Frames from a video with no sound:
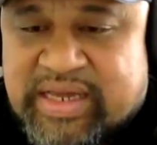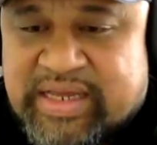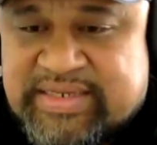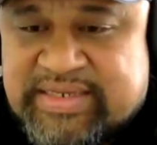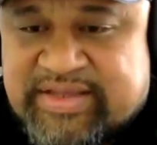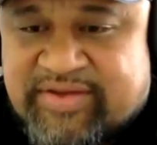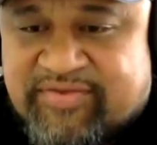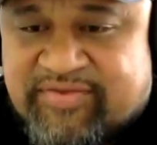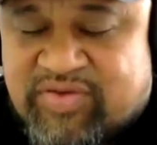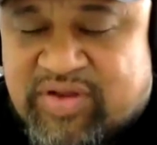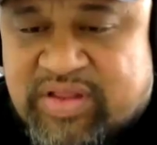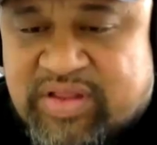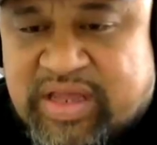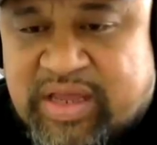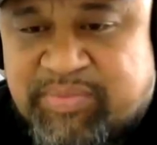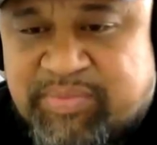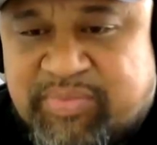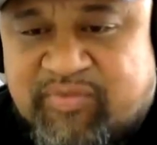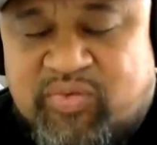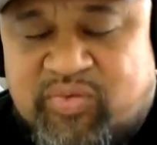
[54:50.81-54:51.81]
stuff like
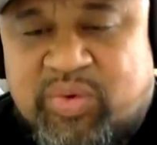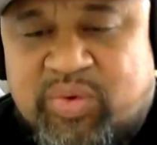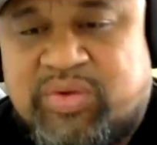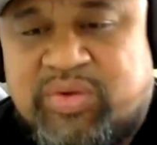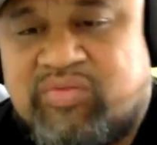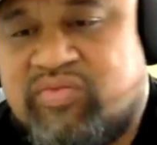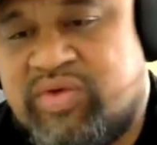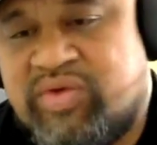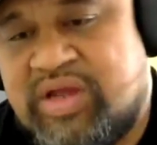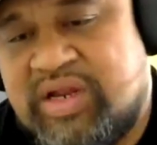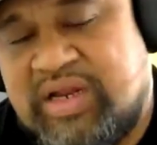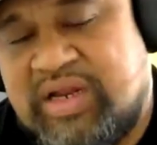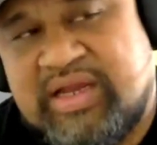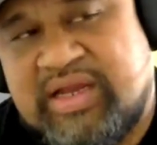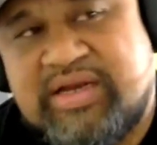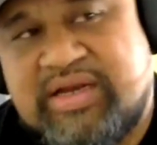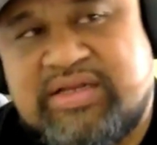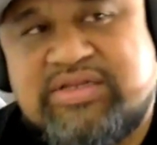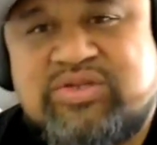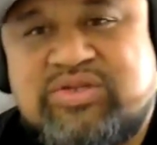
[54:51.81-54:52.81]
that before we really
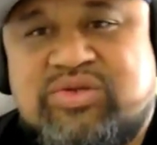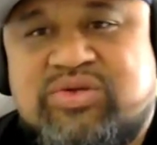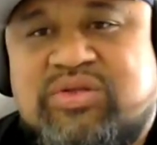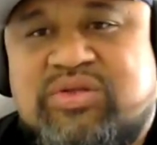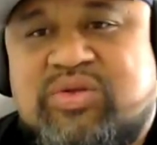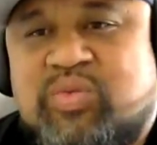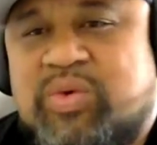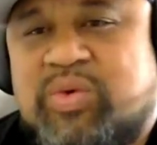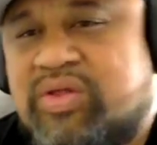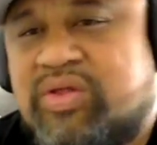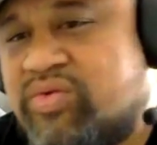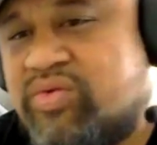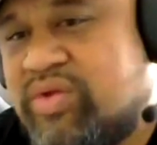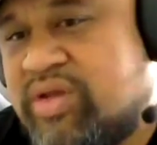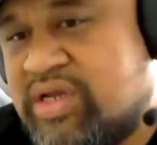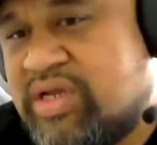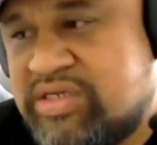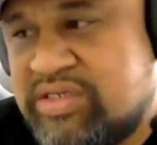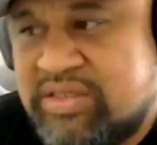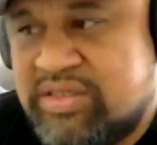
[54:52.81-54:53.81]
understood the wealth
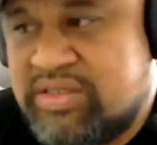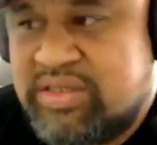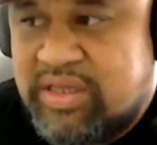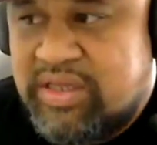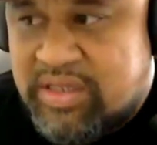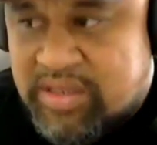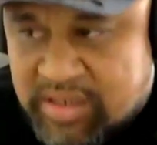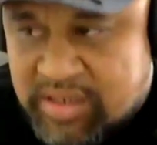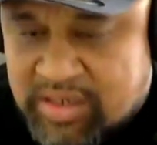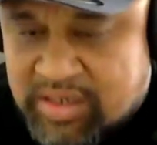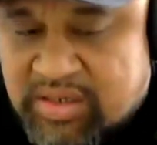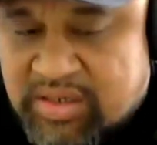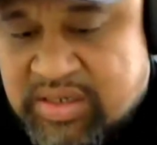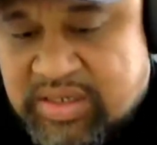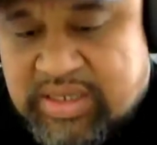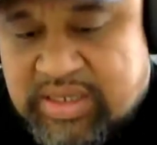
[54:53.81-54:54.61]
creation thing, and then